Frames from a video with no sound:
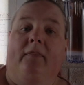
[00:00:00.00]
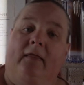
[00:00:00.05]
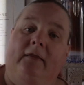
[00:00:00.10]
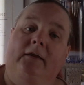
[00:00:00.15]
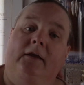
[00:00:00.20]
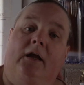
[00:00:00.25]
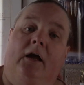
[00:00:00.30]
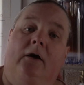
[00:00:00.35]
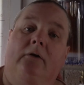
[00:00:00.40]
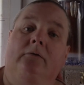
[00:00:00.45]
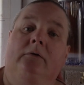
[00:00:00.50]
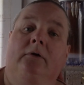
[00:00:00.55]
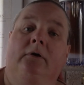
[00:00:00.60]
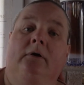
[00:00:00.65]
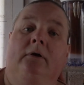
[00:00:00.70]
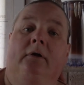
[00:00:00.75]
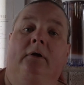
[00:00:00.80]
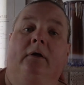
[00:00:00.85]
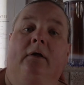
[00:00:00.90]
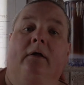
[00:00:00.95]
There you go.
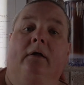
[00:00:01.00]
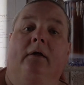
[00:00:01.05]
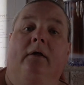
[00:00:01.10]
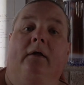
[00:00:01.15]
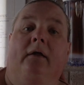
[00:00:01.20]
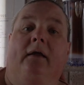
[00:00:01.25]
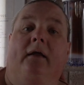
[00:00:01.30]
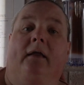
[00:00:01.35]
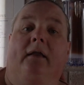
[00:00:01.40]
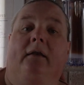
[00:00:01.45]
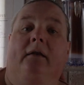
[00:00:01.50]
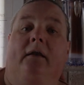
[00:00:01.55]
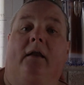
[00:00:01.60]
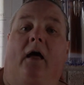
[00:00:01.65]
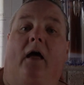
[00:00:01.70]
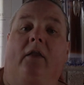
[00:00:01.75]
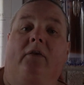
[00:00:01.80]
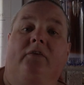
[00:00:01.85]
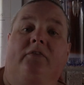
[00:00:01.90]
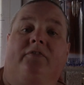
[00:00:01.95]
In
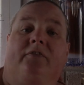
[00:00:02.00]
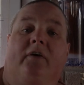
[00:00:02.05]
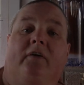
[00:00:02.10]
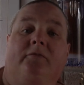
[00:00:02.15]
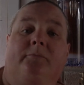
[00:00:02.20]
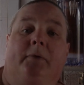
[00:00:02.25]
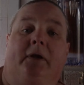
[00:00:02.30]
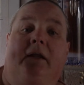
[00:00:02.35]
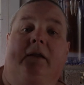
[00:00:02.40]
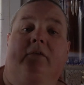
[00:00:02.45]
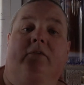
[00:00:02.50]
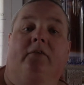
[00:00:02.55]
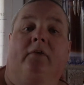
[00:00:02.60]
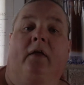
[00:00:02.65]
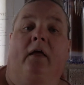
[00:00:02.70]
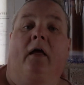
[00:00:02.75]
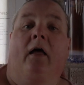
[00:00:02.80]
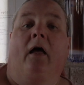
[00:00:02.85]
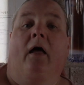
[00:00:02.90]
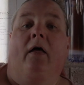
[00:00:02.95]
under 5 minutes,
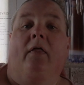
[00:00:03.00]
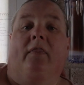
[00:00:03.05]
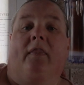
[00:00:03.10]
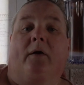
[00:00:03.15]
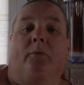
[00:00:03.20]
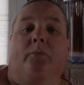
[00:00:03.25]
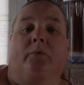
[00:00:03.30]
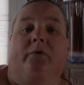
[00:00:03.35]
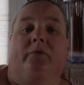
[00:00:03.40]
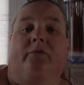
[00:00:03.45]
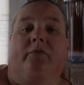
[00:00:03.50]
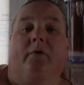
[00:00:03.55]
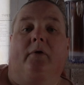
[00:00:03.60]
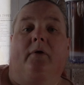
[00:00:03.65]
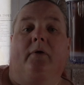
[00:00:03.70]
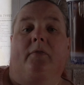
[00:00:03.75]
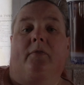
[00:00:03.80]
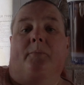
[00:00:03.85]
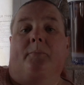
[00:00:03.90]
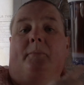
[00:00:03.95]
that was
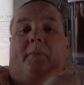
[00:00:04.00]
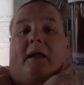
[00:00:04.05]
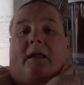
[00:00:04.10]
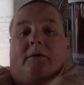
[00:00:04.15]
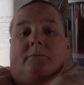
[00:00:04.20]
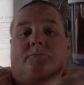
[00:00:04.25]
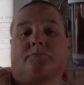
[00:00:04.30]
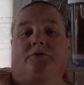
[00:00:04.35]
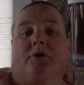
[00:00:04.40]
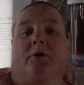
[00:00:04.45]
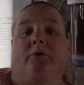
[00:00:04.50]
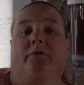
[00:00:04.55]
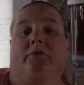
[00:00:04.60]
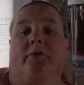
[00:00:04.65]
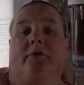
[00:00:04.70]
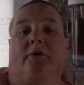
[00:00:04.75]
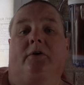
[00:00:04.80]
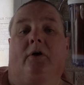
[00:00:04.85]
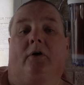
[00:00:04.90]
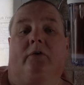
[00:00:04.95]
the main
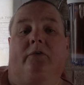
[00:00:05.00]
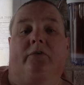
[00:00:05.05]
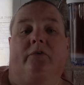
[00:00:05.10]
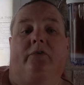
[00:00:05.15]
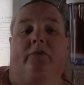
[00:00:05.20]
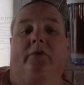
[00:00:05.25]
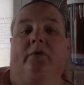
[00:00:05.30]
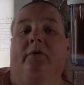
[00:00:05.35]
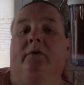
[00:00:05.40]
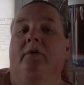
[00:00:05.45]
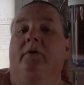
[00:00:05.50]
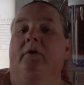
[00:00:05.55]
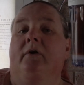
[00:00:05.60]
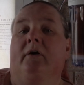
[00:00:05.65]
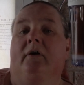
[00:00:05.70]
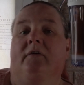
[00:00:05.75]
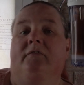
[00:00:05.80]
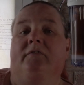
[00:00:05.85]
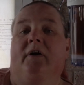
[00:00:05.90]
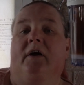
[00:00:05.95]
pros and cons
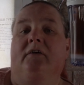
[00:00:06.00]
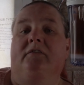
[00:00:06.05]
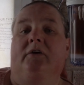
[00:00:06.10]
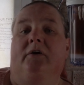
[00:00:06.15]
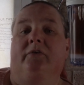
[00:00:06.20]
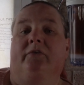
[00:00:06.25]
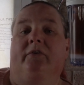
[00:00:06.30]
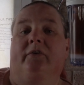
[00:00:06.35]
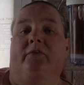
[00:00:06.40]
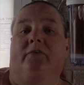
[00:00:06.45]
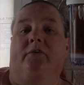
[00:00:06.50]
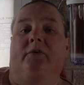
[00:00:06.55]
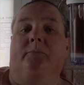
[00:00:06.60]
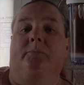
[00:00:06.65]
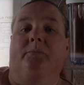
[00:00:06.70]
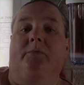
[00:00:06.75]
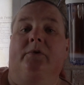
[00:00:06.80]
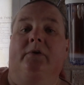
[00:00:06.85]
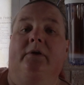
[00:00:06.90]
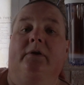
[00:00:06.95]
of aero
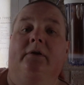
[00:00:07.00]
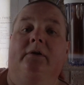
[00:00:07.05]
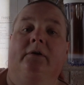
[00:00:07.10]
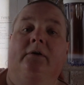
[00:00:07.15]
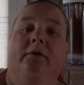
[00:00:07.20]
systems.